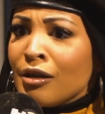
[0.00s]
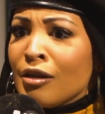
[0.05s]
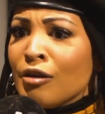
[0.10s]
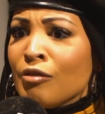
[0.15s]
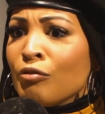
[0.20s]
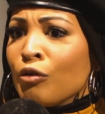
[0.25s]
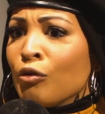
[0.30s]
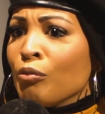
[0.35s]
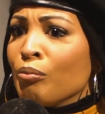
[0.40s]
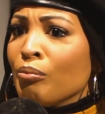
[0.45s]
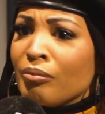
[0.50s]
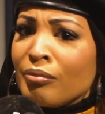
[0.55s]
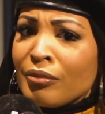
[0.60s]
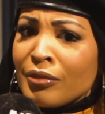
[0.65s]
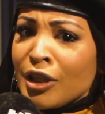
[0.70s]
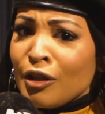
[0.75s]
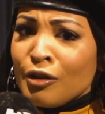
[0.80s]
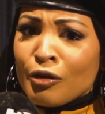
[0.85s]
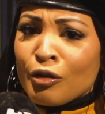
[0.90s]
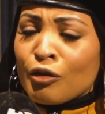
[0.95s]
right. or,
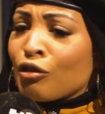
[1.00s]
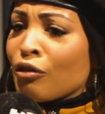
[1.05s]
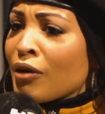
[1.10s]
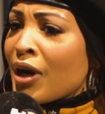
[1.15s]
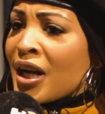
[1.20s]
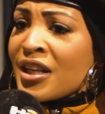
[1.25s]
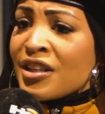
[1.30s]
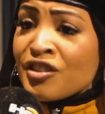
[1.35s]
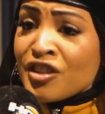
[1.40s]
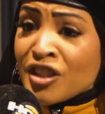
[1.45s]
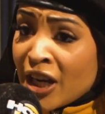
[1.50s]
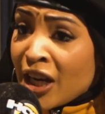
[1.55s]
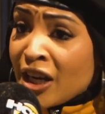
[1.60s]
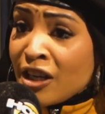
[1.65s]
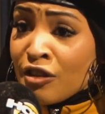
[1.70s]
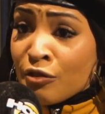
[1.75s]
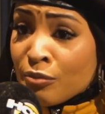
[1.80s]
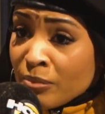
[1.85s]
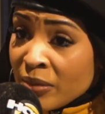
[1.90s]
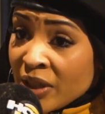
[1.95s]
you know, trying to
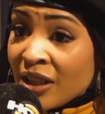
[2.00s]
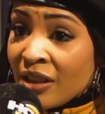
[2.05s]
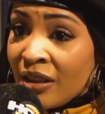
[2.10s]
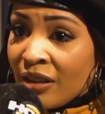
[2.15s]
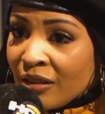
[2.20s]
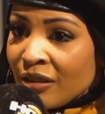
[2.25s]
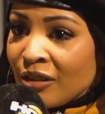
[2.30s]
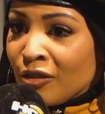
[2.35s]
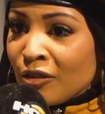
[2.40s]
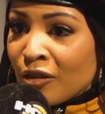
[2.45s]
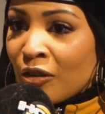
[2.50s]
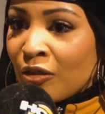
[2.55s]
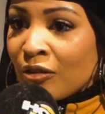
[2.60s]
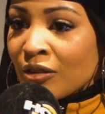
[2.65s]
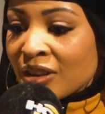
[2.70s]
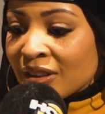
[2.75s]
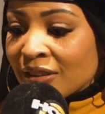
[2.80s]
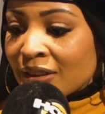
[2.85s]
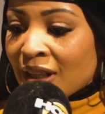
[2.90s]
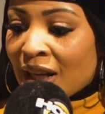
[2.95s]
change me, you know,
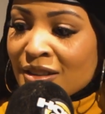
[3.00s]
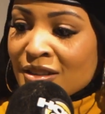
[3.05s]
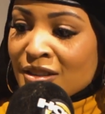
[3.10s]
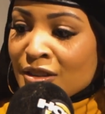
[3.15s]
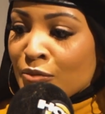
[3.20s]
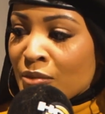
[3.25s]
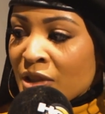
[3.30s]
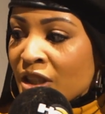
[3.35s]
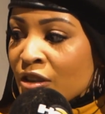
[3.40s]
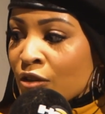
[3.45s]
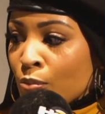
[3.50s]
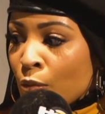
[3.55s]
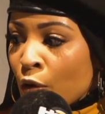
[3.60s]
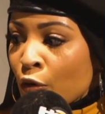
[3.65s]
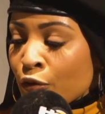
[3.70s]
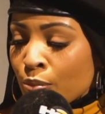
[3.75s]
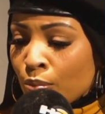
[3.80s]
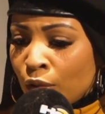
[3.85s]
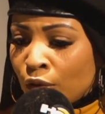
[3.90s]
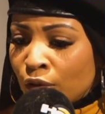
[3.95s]
because that to me is most
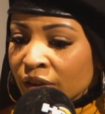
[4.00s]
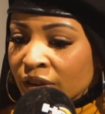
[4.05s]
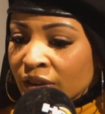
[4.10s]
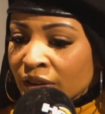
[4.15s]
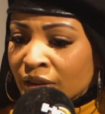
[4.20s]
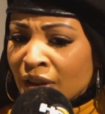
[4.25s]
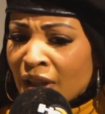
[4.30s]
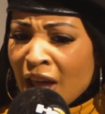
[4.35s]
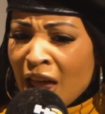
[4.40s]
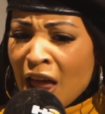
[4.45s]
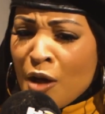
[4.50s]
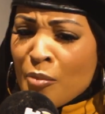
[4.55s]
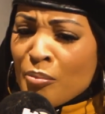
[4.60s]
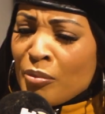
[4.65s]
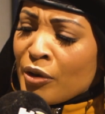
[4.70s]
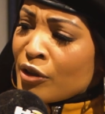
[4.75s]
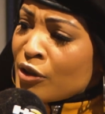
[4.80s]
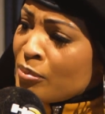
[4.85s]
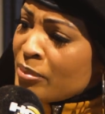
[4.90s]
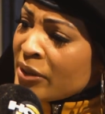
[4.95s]
important.
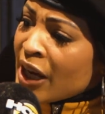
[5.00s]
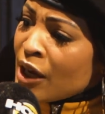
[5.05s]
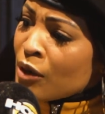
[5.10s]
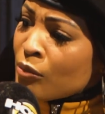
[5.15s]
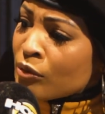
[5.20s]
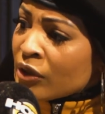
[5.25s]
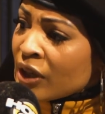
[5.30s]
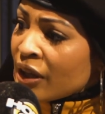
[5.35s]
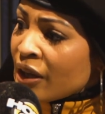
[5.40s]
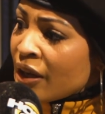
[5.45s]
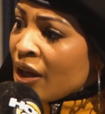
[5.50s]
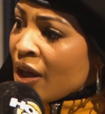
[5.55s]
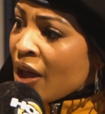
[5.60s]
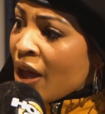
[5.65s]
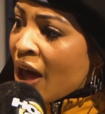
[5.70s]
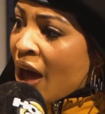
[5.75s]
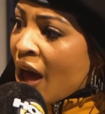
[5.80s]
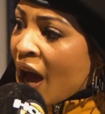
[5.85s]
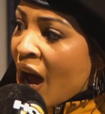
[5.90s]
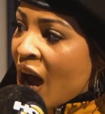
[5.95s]
But to be able to
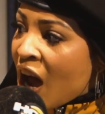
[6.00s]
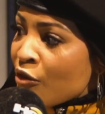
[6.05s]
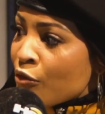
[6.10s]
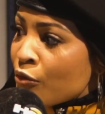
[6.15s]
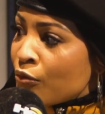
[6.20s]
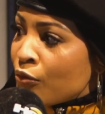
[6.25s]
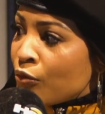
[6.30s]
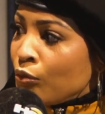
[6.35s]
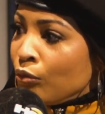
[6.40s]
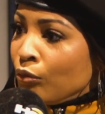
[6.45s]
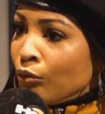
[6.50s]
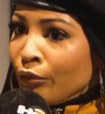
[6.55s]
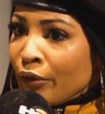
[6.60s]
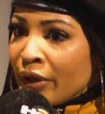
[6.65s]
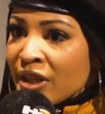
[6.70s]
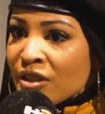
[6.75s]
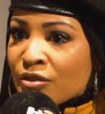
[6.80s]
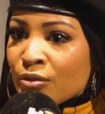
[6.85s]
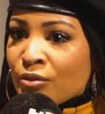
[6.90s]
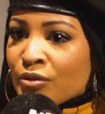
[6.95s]
have
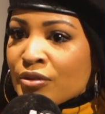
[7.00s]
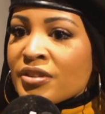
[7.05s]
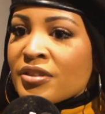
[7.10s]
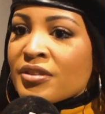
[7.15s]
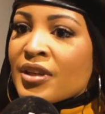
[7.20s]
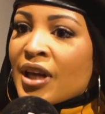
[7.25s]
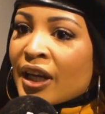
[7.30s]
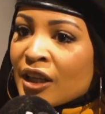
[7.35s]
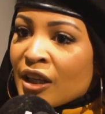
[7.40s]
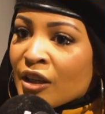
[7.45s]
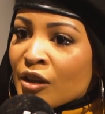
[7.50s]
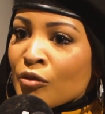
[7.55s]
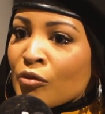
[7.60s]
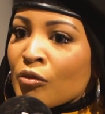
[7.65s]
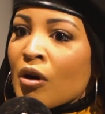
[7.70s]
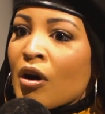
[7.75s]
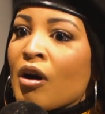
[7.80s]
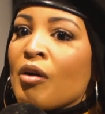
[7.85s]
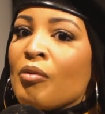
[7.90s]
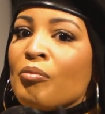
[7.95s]
resources that can
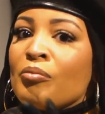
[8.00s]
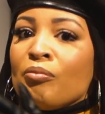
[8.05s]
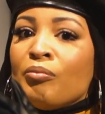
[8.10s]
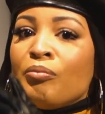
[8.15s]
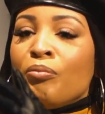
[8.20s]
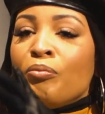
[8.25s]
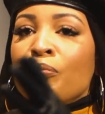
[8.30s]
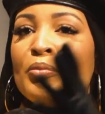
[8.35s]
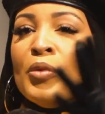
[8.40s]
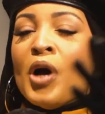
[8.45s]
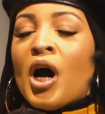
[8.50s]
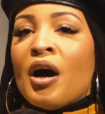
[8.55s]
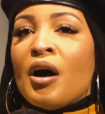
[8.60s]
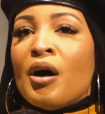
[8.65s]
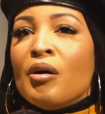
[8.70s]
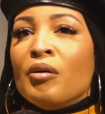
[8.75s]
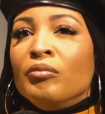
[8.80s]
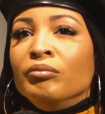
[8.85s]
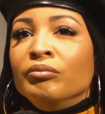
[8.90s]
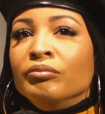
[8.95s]

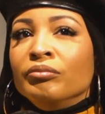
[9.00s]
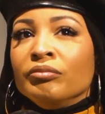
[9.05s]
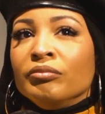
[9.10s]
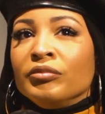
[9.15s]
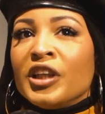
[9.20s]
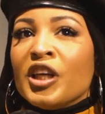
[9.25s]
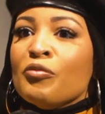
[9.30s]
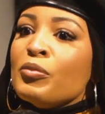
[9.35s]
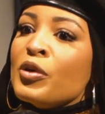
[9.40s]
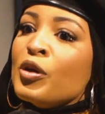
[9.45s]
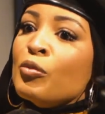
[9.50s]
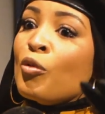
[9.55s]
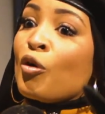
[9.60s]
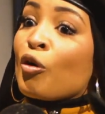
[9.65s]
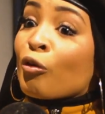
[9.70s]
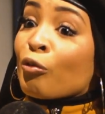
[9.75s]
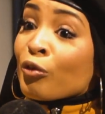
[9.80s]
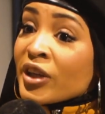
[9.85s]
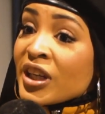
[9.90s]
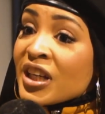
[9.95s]
um, give me more
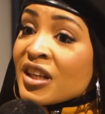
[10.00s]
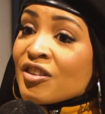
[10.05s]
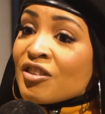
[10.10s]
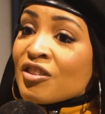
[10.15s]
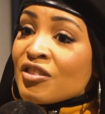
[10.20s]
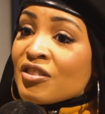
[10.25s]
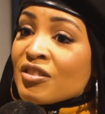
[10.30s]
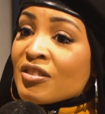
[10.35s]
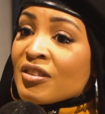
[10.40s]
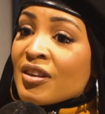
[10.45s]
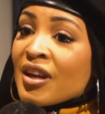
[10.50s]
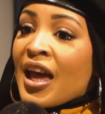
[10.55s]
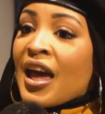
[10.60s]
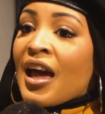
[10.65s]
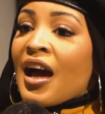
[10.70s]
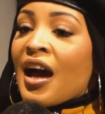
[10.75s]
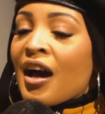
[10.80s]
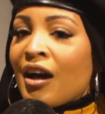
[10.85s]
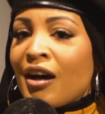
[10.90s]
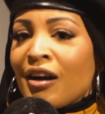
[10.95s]
reach. Yes.
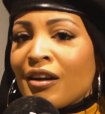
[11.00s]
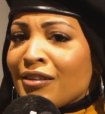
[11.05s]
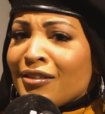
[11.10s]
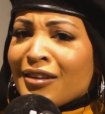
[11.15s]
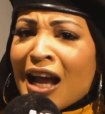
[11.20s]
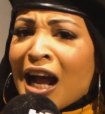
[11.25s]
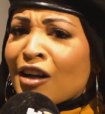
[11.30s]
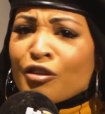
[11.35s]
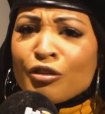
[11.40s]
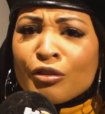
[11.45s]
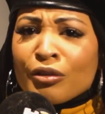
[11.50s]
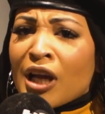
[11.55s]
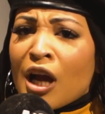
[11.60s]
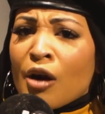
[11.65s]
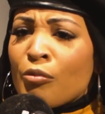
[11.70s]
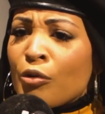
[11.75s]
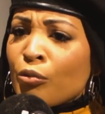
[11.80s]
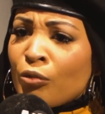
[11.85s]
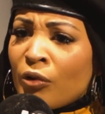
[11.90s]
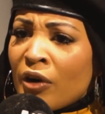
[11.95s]
Naturally, I
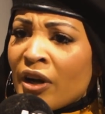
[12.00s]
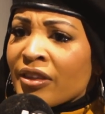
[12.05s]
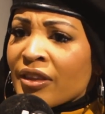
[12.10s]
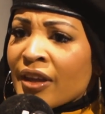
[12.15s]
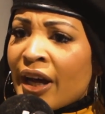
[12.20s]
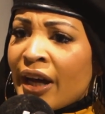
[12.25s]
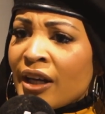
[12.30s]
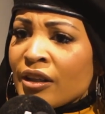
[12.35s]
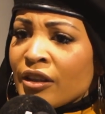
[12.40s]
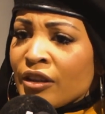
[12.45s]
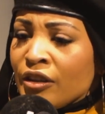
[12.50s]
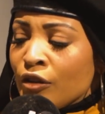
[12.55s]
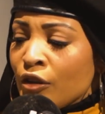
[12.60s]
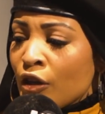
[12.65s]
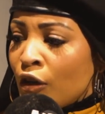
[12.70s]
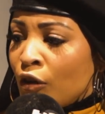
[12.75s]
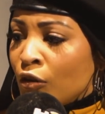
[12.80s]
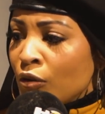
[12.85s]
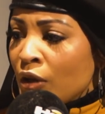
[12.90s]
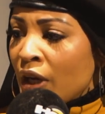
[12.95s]
would want that, you
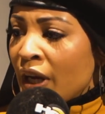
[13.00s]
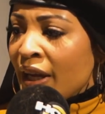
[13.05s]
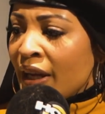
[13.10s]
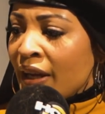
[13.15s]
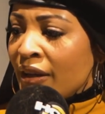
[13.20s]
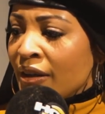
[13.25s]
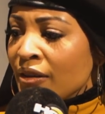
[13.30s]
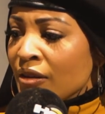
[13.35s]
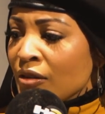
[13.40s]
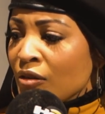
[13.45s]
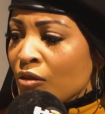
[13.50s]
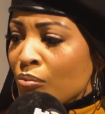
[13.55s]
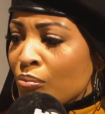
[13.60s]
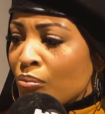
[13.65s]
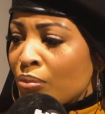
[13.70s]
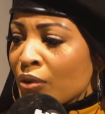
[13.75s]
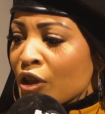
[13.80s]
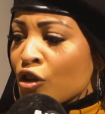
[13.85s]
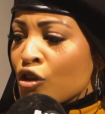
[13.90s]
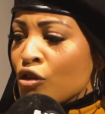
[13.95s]
know, and
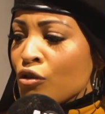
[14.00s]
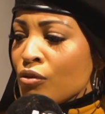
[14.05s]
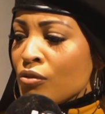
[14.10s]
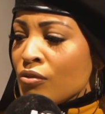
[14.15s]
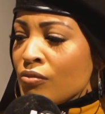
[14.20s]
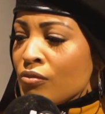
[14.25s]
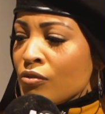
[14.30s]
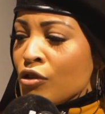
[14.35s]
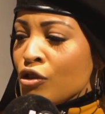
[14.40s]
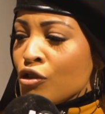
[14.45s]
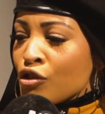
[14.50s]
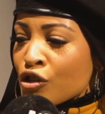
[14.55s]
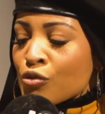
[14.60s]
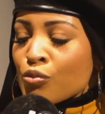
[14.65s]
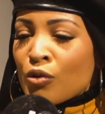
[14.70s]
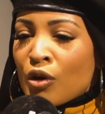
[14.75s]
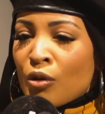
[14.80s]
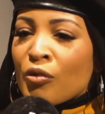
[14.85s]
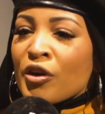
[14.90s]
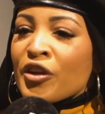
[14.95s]
but you just
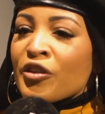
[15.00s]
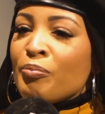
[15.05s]
want what's